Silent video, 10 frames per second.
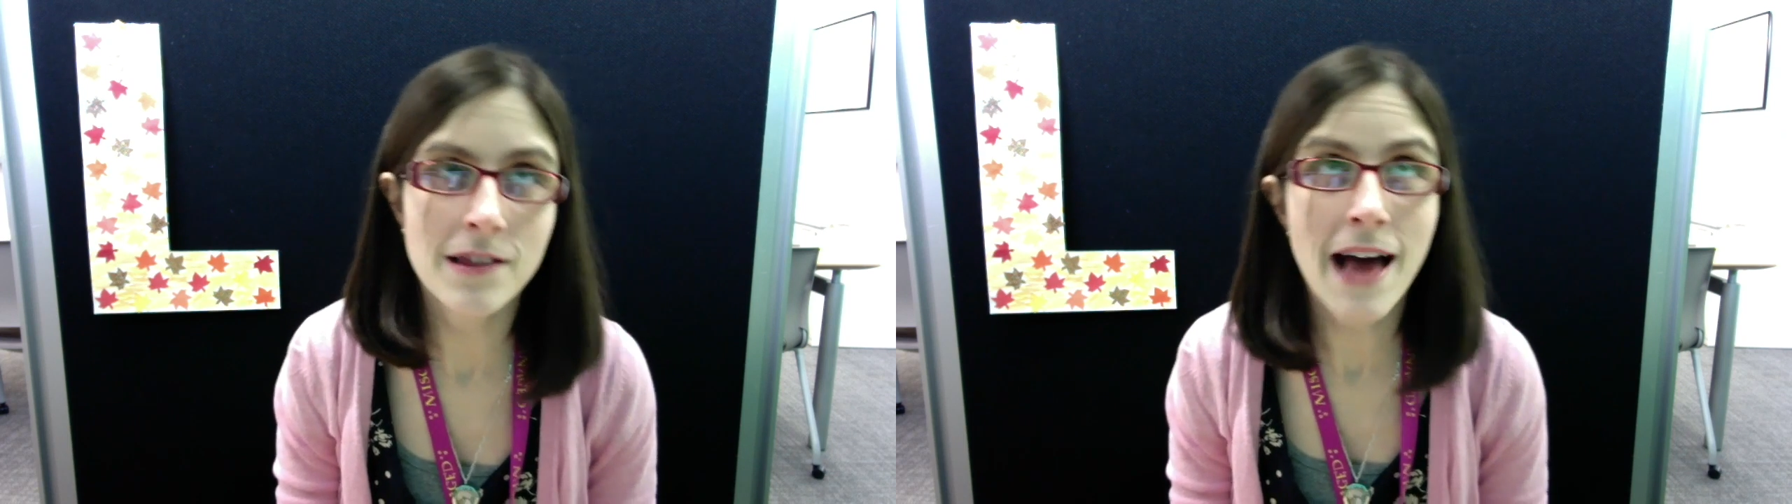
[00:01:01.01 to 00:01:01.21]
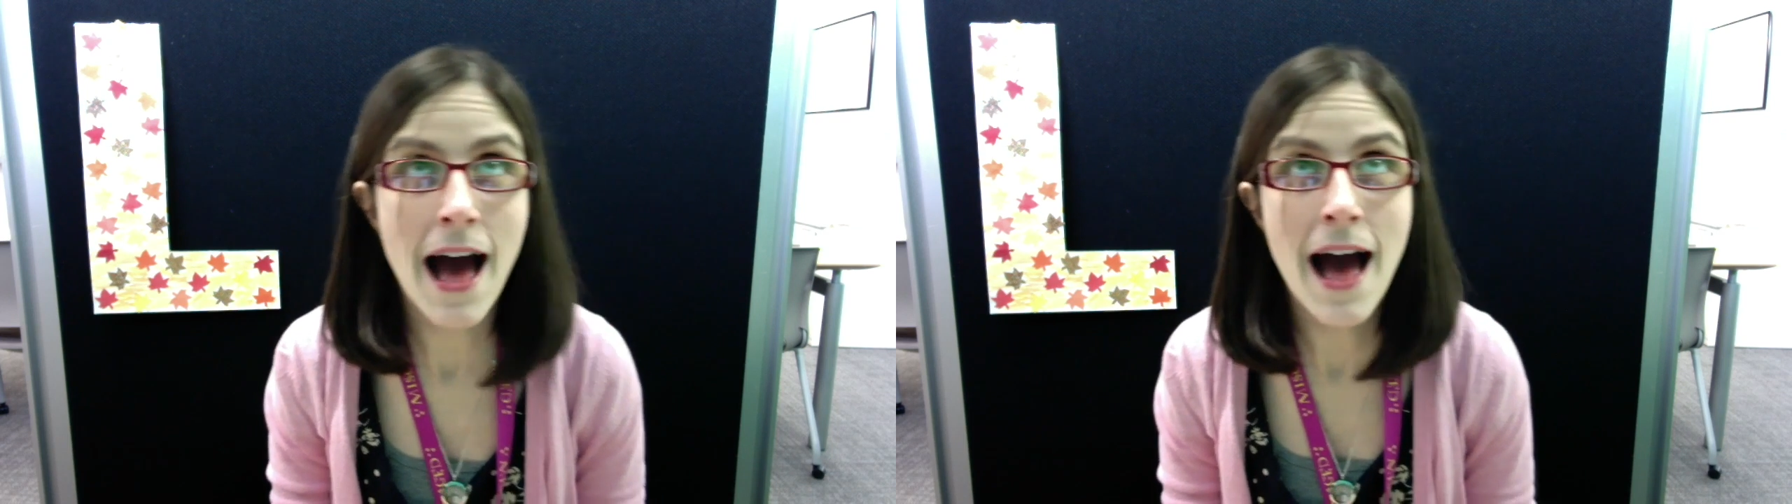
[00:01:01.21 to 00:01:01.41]

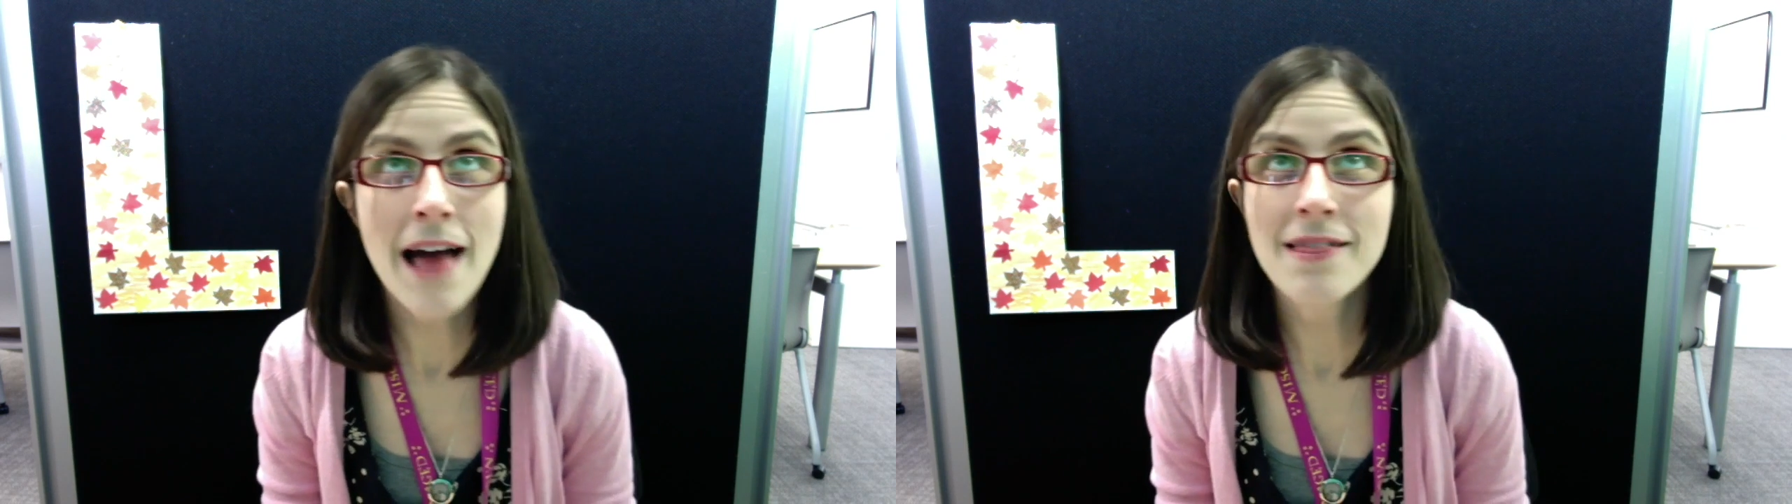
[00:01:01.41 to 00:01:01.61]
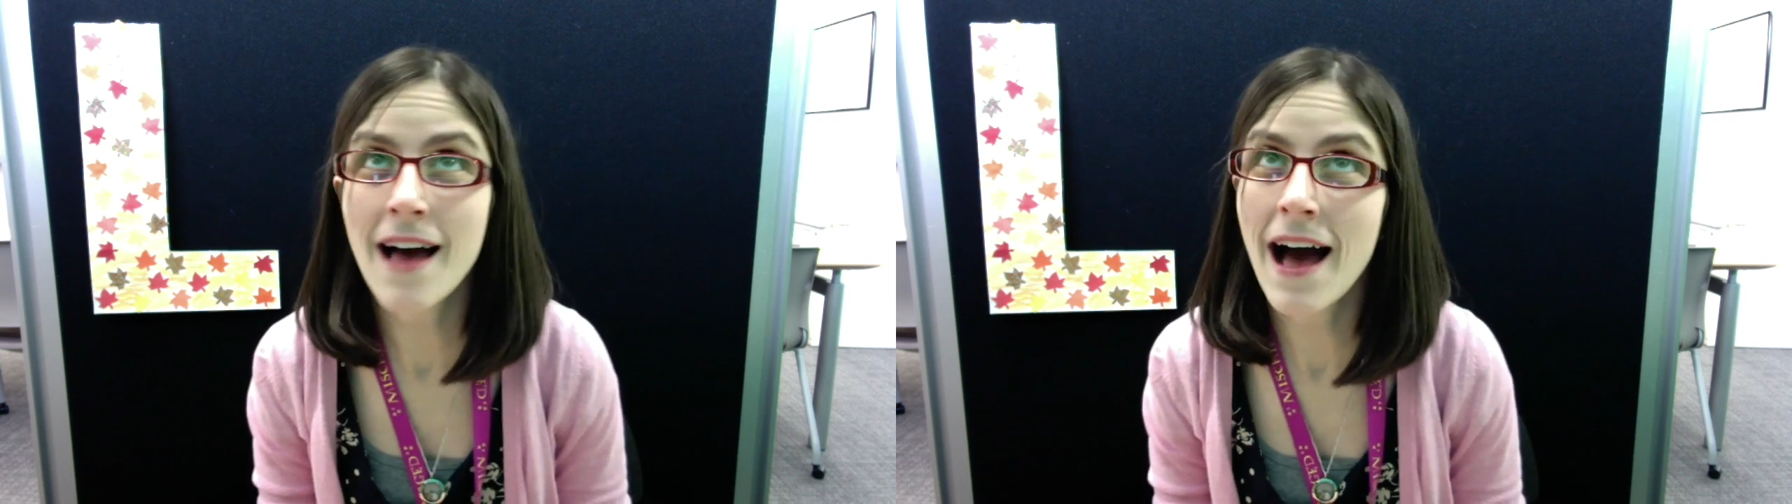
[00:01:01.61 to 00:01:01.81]
la
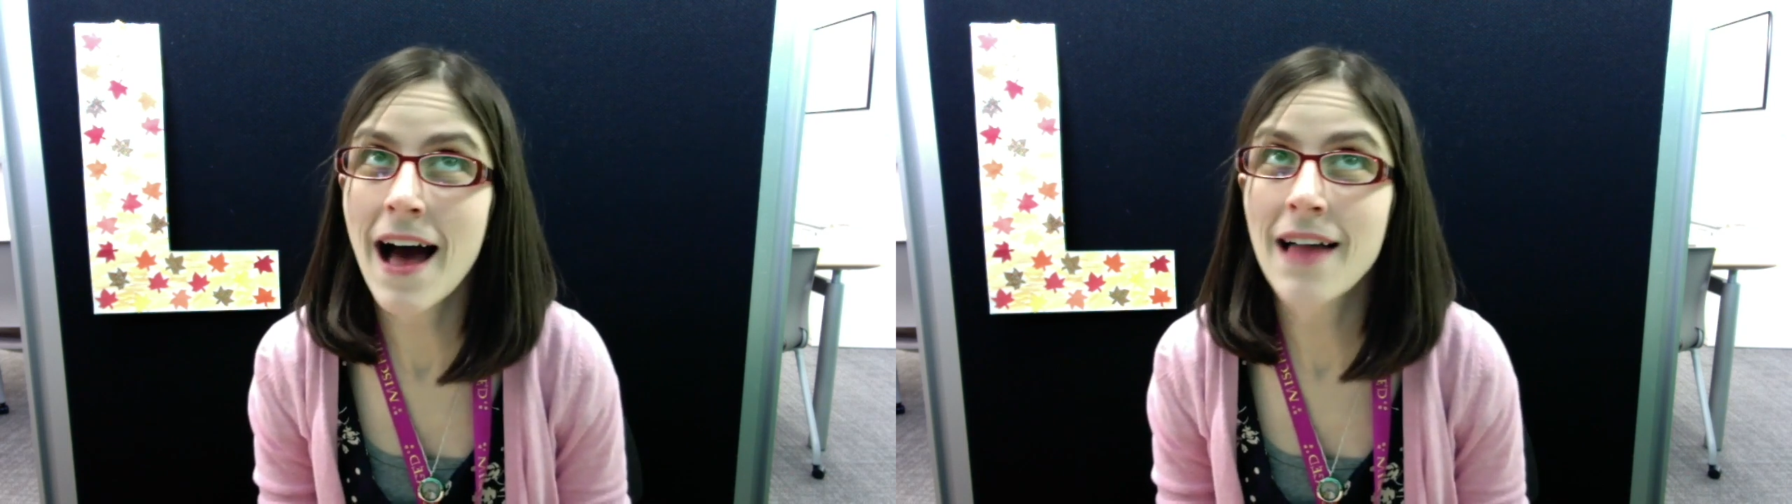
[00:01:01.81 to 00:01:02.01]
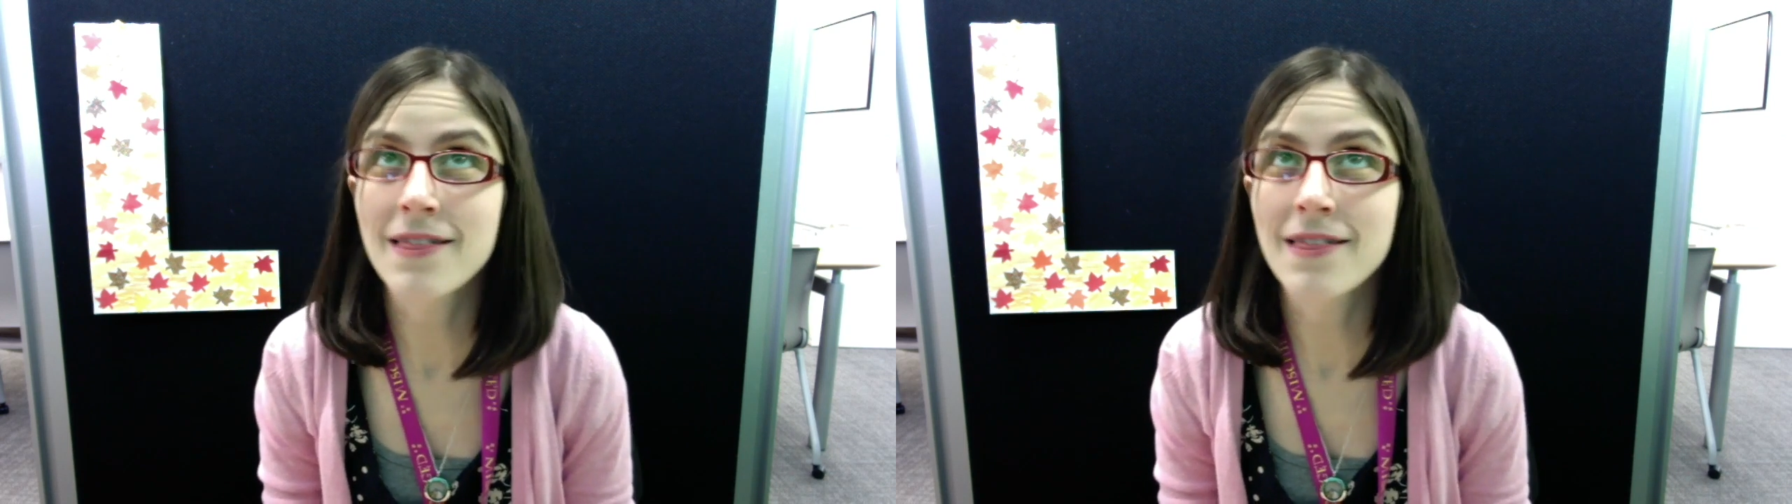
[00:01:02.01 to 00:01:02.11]
la